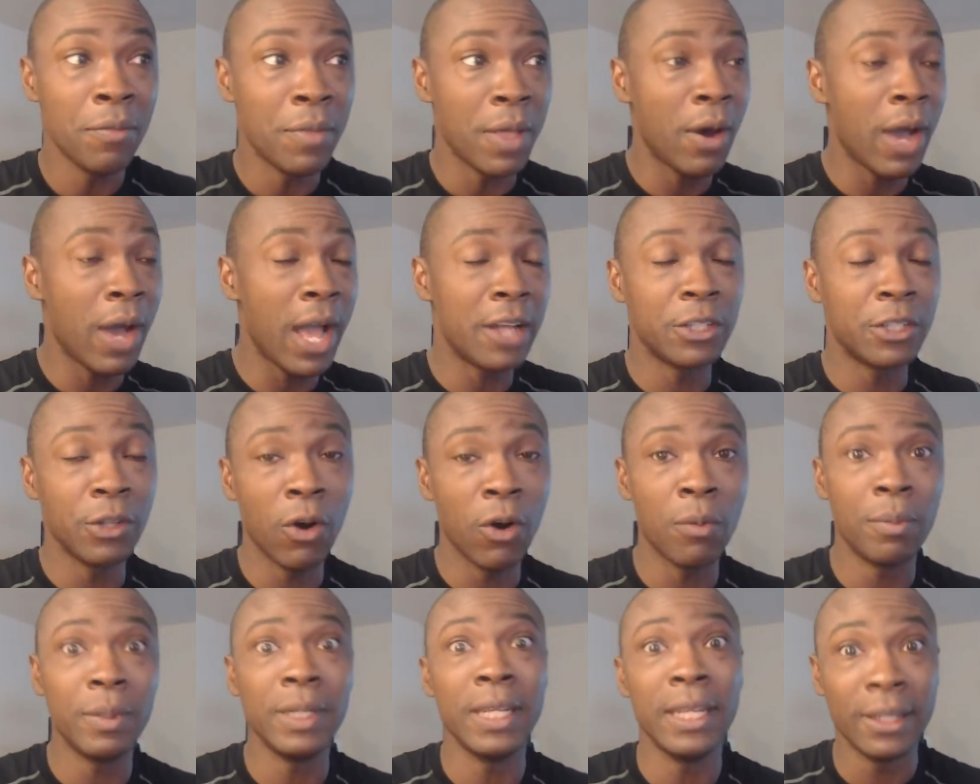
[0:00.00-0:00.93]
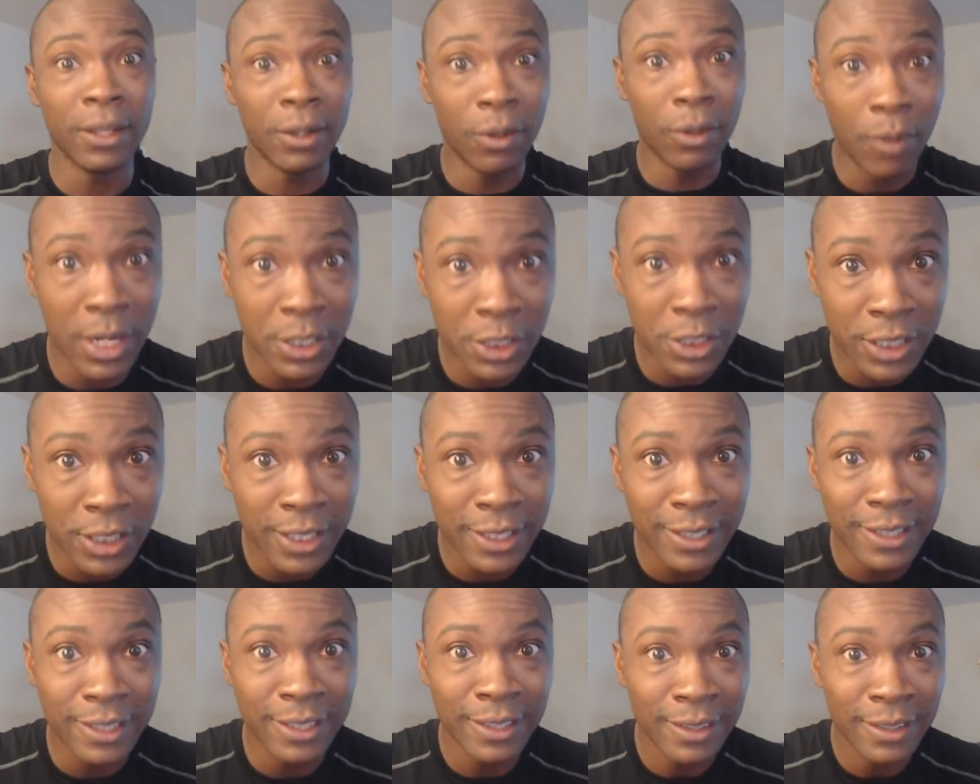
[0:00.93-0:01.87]
They'll ask you open-ended
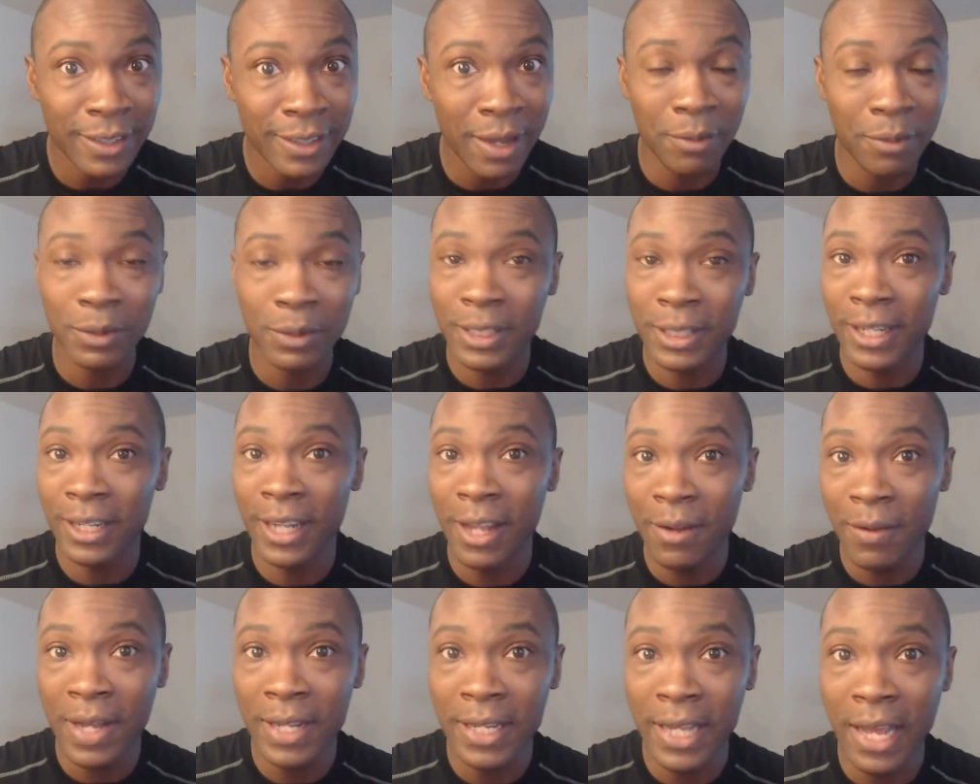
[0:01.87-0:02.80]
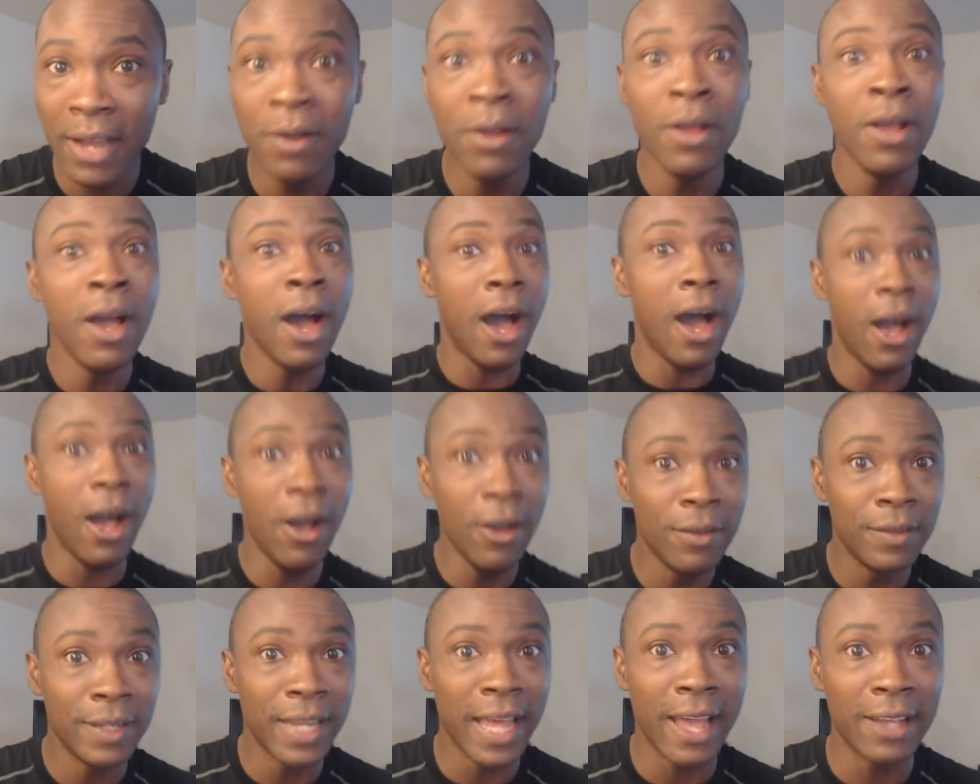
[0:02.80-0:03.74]
questions. I'm going to tell you that right now.
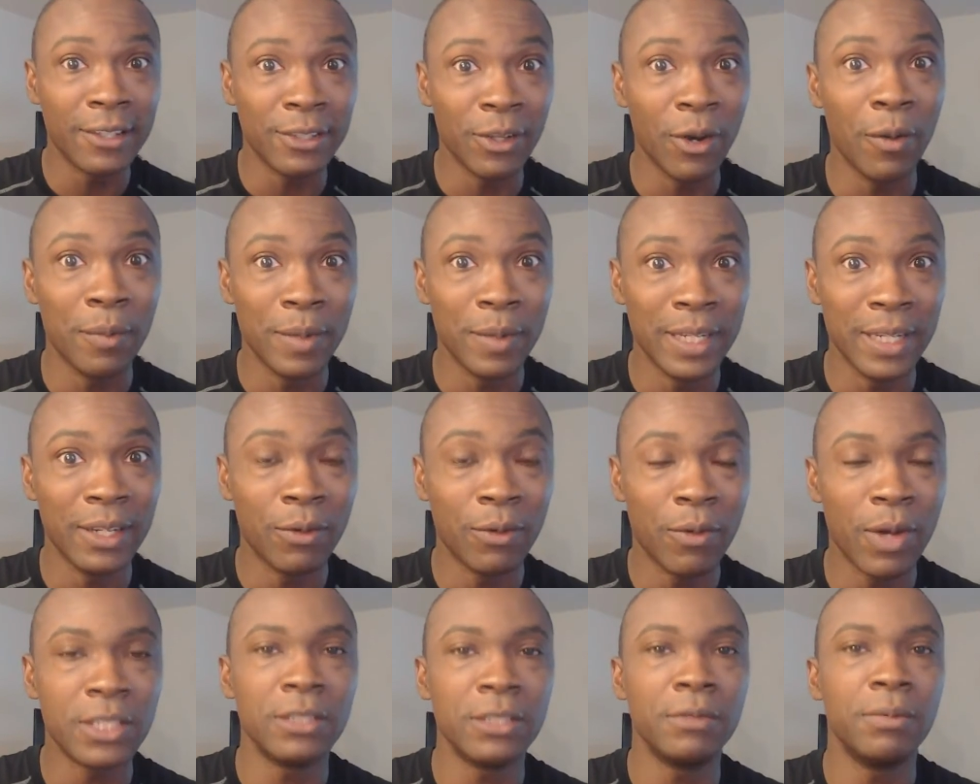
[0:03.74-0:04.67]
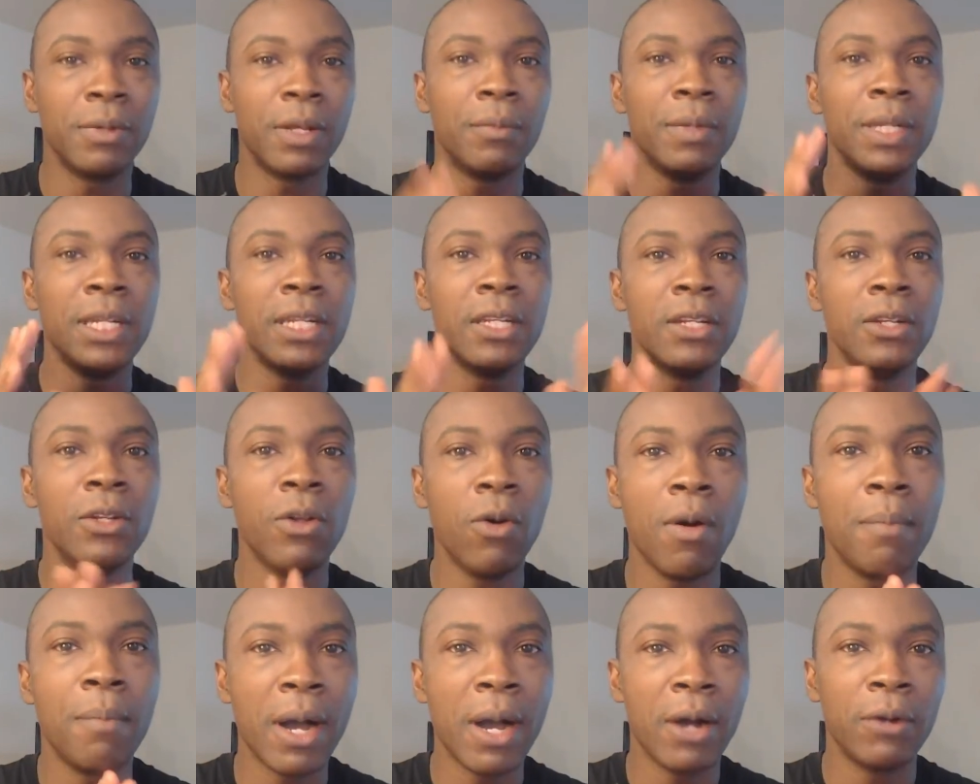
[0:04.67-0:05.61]
I'll even ask you open-ended questions, because we need to
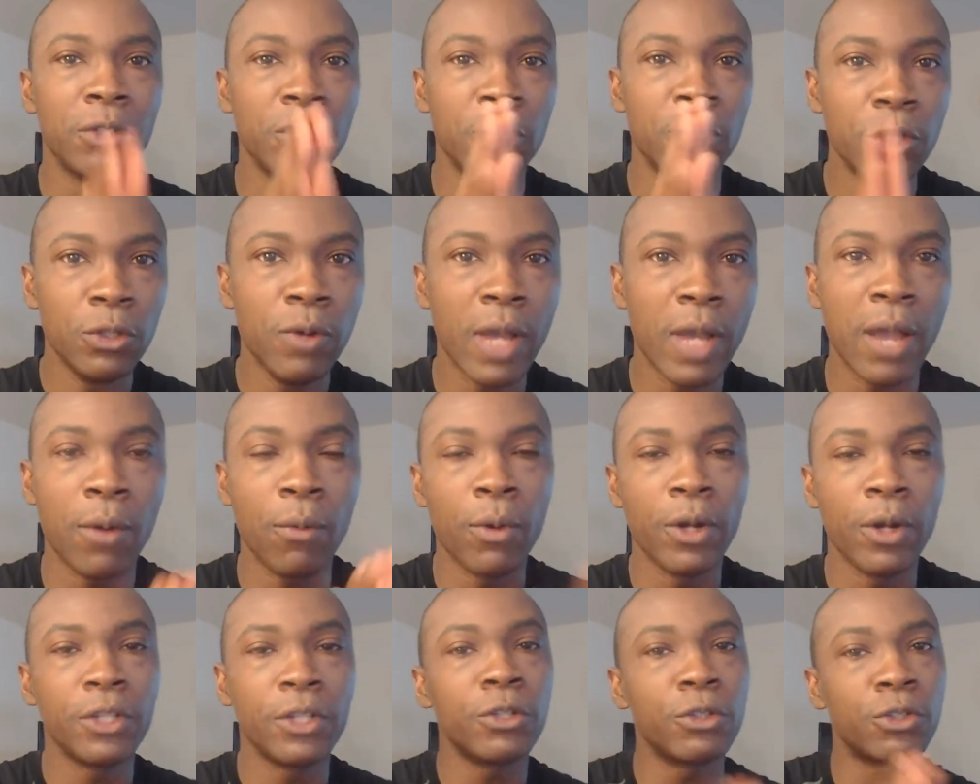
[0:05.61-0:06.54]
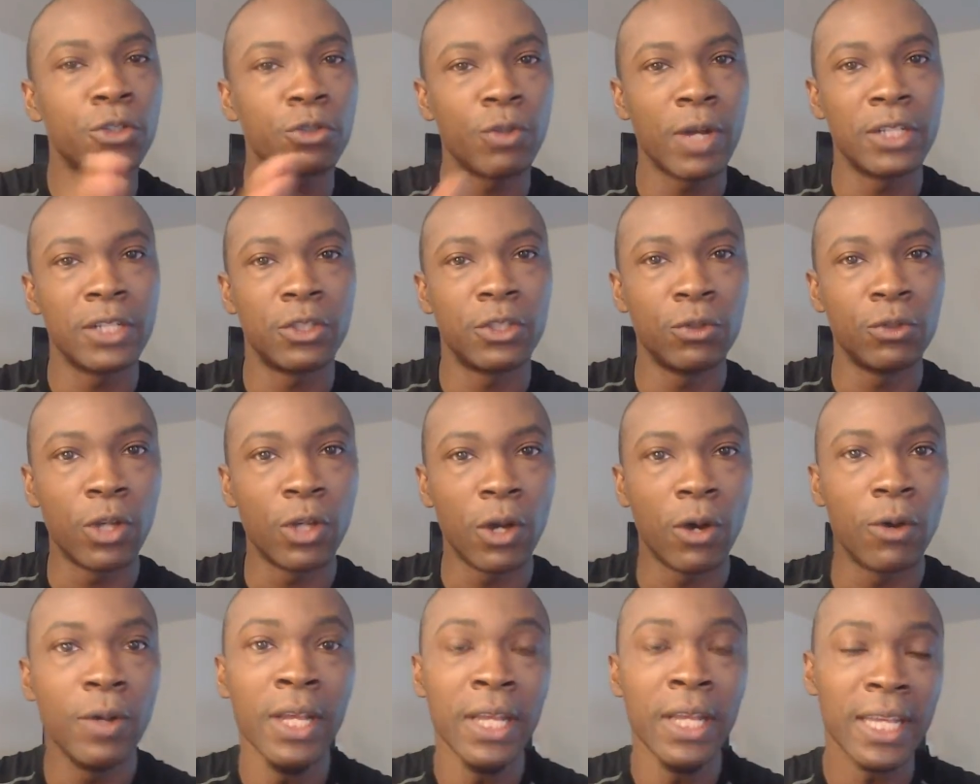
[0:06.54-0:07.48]
know about you and where you're trying to
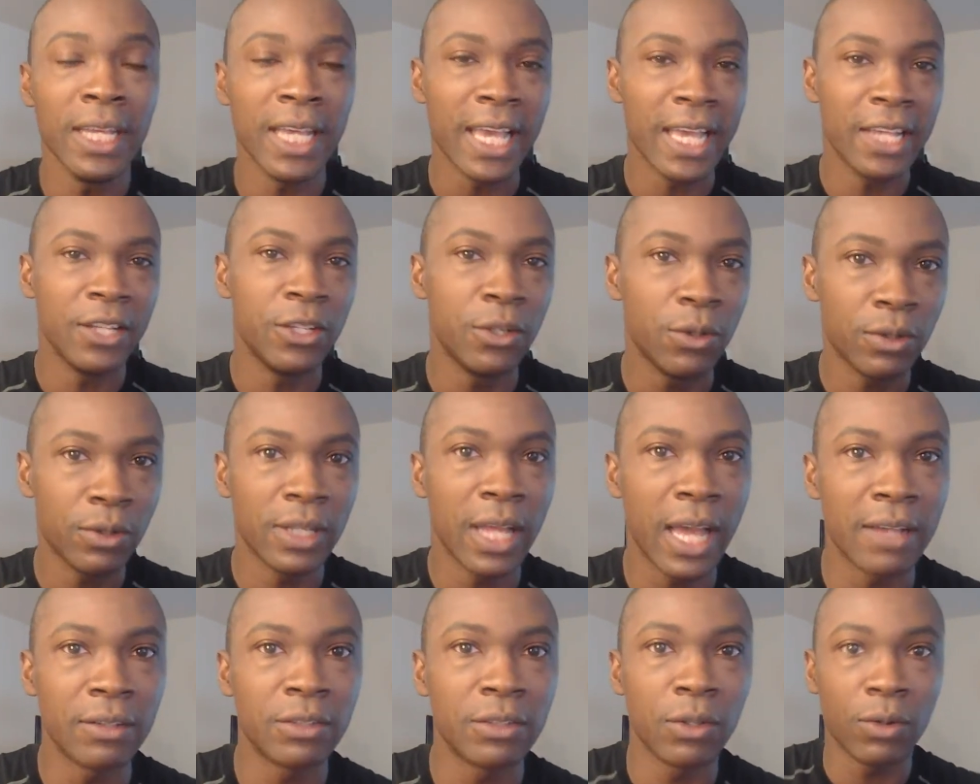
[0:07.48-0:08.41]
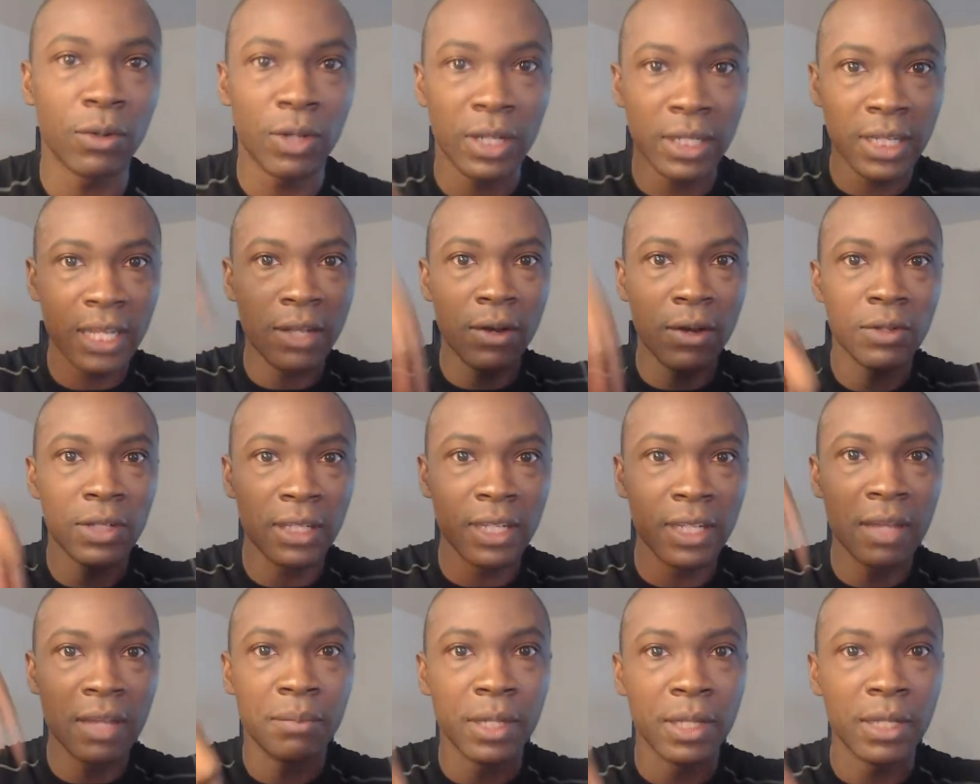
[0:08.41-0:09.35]
go in your life. So click on the
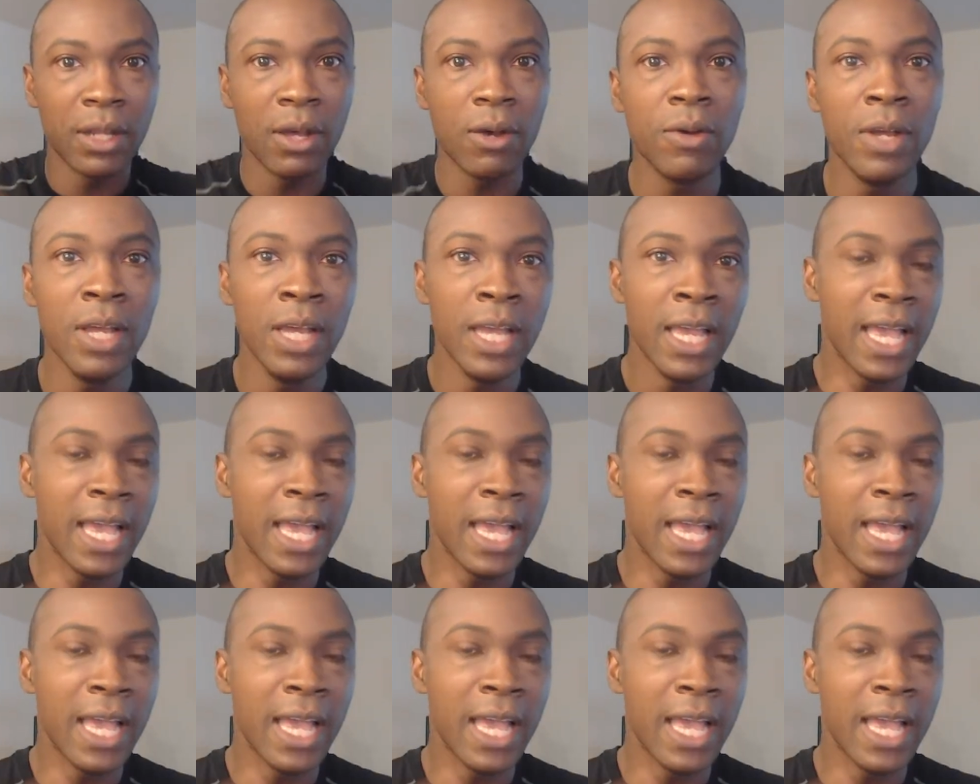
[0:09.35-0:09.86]
link below,